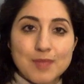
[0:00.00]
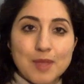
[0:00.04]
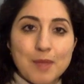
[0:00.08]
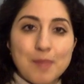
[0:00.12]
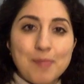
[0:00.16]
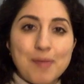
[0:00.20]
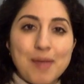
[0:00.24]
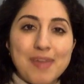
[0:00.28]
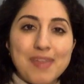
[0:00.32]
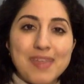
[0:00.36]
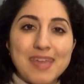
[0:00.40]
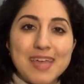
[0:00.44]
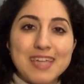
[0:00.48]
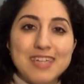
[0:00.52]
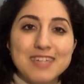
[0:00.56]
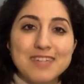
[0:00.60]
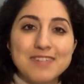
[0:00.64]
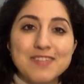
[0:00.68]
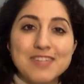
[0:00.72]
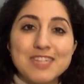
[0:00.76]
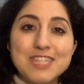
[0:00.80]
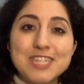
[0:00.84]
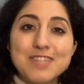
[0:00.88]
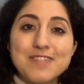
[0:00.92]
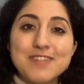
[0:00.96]
By the end of
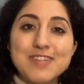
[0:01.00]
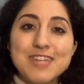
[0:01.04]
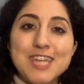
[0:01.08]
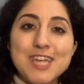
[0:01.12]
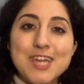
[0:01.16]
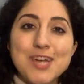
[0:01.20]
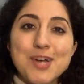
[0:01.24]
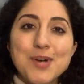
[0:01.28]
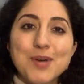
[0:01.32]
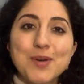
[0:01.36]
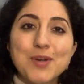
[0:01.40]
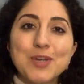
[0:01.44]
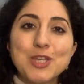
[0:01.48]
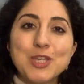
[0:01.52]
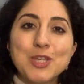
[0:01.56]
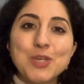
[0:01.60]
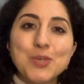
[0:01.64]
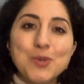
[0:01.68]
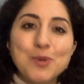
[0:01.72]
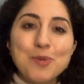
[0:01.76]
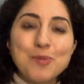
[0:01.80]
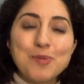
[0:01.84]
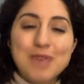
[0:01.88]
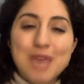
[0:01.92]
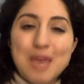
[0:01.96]
this video, you
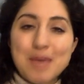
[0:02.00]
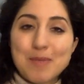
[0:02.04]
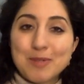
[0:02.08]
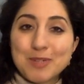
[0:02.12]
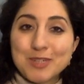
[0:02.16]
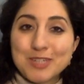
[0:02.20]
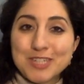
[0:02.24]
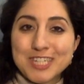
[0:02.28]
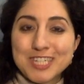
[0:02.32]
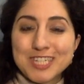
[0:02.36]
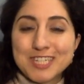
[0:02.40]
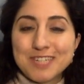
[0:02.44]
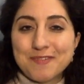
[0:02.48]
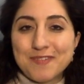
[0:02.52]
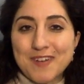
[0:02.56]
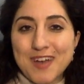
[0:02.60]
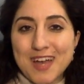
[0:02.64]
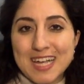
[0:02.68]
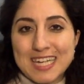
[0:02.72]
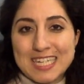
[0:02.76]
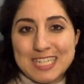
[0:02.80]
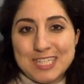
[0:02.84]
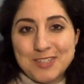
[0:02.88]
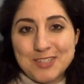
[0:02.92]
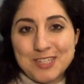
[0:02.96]
will be able to
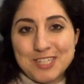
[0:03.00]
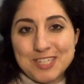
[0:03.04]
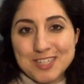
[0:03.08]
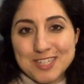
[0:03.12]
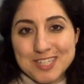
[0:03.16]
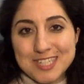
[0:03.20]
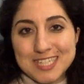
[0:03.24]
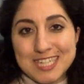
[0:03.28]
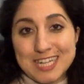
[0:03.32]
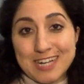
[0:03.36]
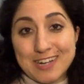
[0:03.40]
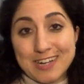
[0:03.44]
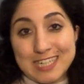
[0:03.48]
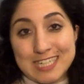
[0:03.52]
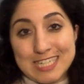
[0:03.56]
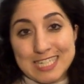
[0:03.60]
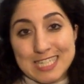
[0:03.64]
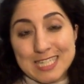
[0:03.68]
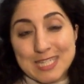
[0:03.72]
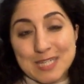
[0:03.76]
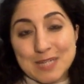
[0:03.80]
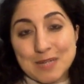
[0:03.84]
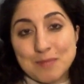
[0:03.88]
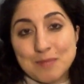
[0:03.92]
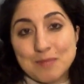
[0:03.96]
define
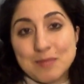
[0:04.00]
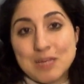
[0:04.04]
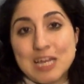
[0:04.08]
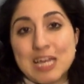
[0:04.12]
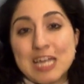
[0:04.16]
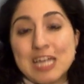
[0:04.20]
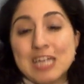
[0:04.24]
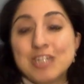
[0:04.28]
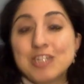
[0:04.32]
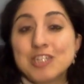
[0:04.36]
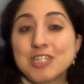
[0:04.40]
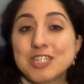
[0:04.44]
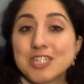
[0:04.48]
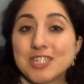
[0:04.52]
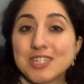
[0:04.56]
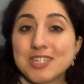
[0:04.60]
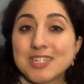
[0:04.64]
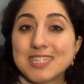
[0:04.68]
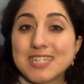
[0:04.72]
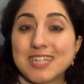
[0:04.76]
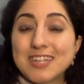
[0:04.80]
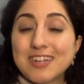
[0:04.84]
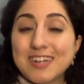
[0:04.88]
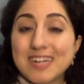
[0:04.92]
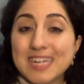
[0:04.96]
utilitarianism,
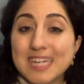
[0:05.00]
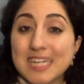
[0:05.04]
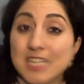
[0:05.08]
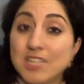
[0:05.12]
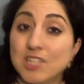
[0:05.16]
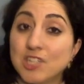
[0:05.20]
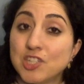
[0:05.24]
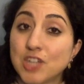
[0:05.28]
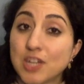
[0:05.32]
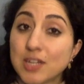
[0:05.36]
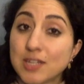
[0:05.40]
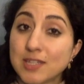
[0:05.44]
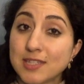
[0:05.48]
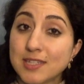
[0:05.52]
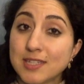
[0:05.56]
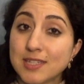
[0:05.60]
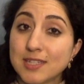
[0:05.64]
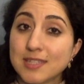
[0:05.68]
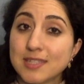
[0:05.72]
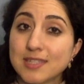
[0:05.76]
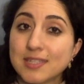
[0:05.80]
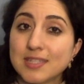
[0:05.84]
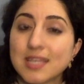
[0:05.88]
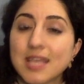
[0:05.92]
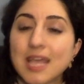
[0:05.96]
utilitarian
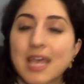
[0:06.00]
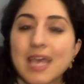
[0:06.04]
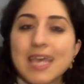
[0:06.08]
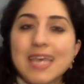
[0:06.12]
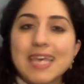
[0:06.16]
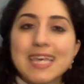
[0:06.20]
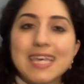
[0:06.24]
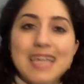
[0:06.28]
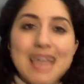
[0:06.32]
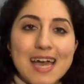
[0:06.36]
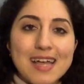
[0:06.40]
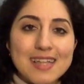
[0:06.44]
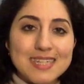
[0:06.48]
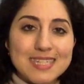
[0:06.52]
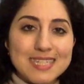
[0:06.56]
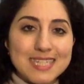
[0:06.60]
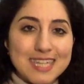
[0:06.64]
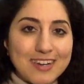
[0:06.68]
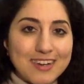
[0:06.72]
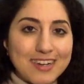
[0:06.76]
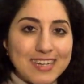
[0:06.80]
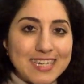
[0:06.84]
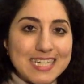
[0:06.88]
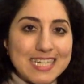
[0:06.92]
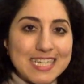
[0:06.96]
justice,
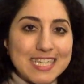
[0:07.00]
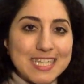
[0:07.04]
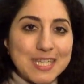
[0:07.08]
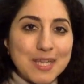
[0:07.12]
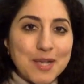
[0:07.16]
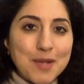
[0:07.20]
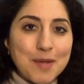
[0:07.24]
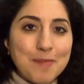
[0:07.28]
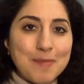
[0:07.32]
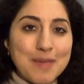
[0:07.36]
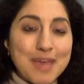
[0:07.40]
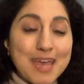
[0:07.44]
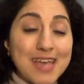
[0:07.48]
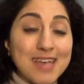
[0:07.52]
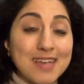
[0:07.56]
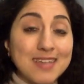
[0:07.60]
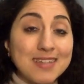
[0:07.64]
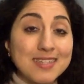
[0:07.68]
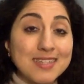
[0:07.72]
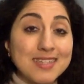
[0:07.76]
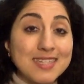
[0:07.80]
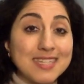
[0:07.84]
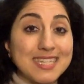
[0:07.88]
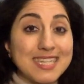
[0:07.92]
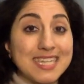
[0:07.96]
egalitarianism,
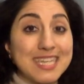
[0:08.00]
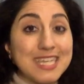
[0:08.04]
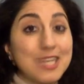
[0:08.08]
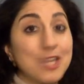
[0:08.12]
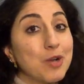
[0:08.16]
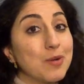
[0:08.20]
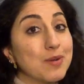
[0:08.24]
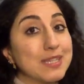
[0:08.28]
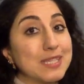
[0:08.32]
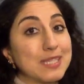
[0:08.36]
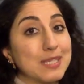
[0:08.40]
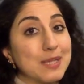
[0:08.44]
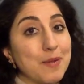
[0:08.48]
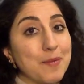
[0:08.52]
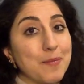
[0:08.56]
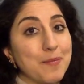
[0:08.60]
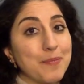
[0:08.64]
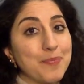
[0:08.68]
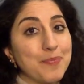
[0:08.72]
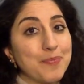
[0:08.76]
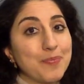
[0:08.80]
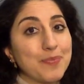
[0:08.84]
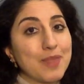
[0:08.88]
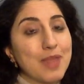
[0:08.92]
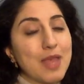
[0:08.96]
and egoism.
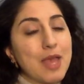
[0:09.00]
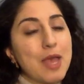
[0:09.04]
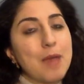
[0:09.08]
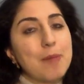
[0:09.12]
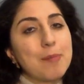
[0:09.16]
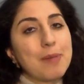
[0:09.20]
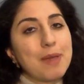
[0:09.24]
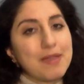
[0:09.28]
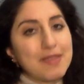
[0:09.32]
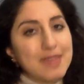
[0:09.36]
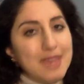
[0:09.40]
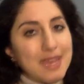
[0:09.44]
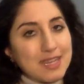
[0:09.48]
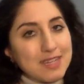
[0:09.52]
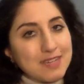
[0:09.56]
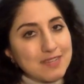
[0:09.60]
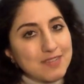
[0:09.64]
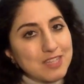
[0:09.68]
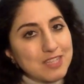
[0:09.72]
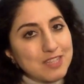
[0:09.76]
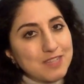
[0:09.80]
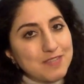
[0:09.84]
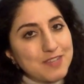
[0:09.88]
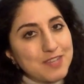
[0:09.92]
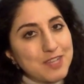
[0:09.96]
By the end of
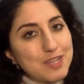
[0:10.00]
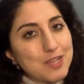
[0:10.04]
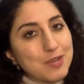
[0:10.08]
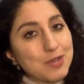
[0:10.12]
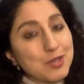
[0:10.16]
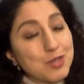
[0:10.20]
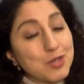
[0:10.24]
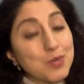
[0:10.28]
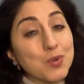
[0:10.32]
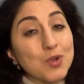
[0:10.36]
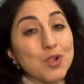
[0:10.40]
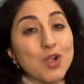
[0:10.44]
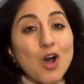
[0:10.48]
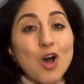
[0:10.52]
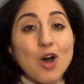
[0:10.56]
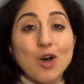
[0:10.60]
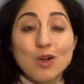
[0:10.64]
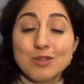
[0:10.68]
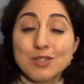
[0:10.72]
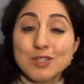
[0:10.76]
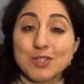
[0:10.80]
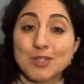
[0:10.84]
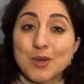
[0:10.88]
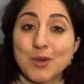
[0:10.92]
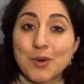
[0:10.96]
this video, you will
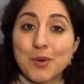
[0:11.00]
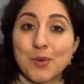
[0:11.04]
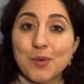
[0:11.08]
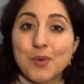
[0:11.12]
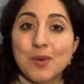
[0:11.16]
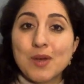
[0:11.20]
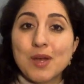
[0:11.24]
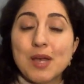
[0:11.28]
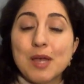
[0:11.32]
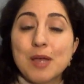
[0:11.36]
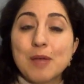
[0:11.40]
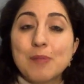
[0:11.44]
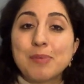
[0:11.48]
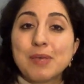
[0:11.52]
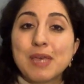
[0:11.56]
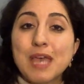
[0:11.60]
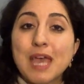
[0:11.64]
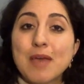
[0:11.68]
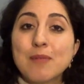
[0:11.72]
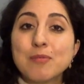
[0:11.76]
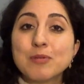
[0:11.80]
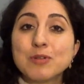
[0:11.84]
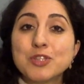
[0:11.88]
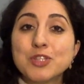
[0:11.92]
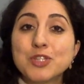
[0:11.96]
also be
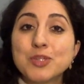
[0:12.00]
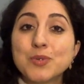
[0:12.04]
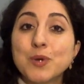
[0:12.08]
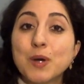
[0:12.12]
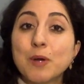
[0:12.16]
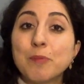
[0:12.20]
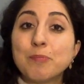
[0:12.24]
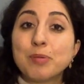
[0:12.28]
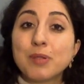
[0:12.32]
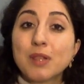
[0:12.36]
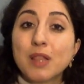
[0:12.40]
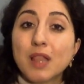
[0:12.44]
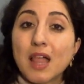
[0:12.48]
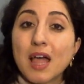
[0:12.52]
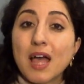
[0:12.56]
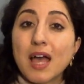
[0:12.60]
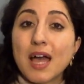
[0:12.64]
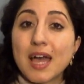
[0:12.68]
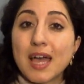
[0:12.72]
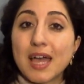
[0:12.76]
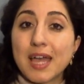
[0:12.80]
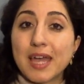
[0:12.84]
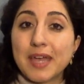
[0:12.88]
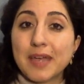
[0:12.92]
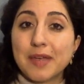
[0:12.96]
able to
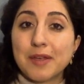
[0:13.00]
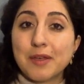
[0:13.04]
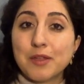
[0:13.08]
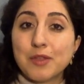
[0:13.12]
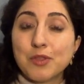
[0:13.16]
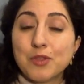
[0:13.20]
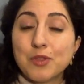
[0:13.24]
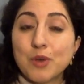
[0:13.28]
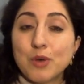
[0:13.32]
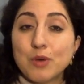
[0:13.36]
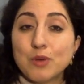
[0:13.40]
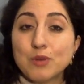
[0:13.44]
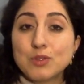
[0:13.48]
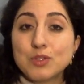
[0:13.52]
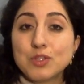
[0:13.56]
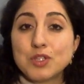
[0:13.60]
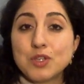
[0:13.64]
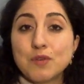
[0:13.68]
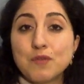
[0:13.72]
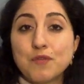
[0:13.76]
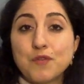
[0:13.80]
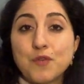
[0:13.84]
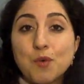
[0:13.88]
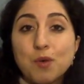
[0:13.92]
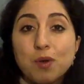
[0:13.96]
apply those
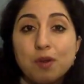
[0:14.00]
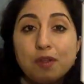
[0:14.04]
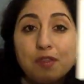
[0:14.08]
four